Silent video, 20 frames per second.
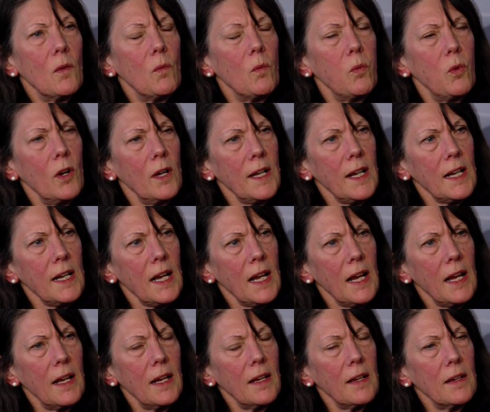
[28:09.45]
would it,
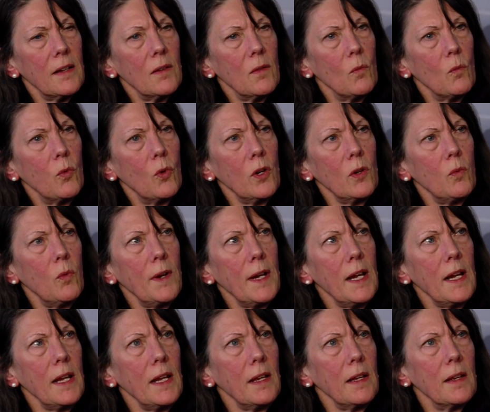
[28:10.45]
would
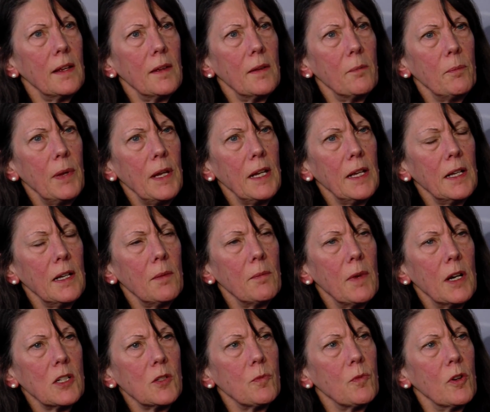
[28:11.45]
we be in a
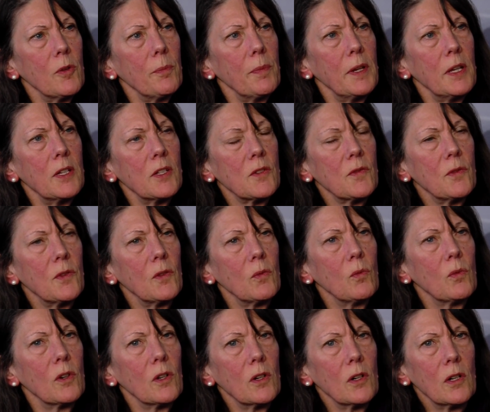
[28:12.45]
much more peaceful
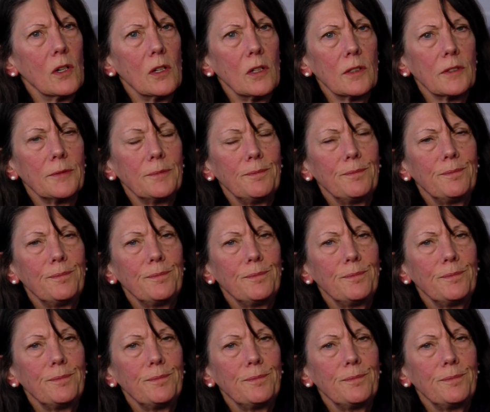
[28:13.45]
world.